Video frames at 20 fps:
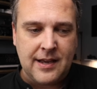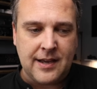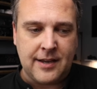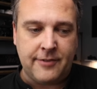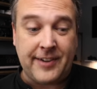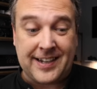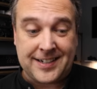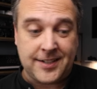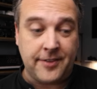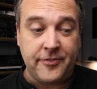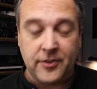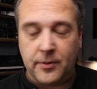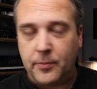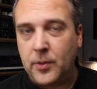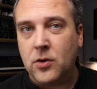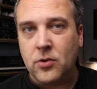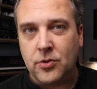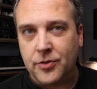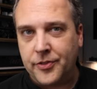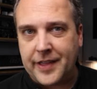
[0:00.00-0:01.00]
In fact, I filmed
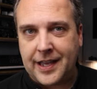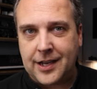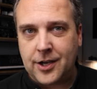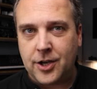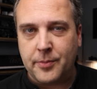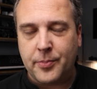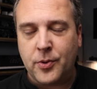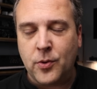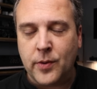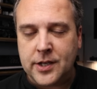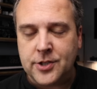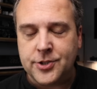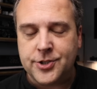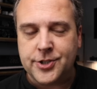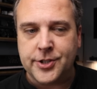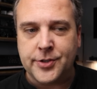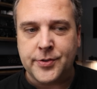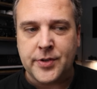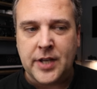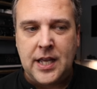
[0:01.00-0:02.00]
the whole thing on a point and
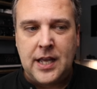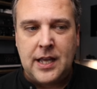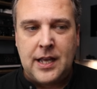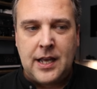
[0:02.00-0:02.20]
shoot.